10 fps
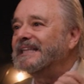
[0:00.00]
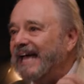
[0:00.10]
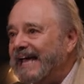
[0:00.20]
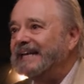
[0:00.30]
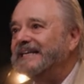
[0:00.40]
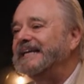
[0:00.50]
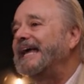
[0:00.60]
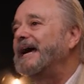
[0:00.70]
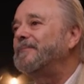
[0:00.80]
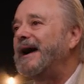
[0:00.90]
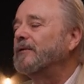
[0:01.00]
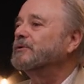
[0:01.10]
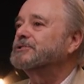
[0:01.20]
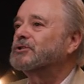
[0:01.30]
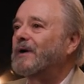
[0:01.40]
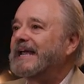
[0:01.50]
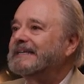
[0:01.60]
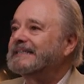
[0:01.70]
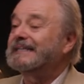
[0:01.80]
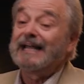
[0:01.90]
the handicap I was
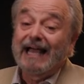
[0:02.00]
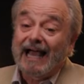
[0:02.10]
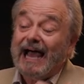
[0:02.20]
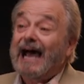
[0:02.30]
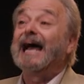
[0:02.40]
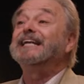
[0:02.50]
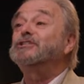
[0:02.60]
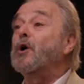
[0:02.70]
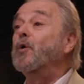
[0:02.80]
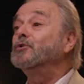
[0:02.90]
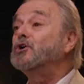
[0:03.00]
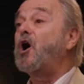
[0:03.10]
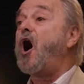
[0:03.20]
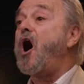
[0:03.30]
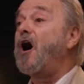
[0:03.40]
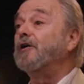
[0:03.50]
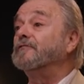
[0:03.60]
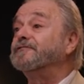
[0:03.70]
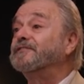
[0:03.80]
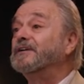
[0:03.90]
granted, I don't
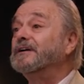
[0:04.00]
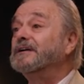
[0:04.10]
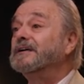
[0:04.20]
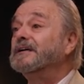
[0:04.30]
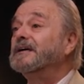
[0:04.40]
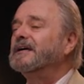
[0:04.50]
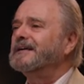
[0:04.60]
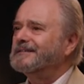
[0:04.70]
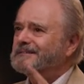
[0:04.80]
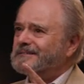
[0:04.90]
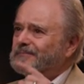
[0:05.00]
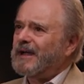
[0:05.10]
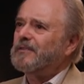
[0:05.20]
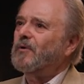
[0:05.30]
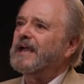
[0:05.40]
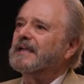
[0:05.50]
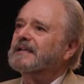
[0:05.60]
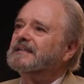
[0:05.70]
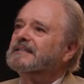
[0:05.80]
golf. By the way,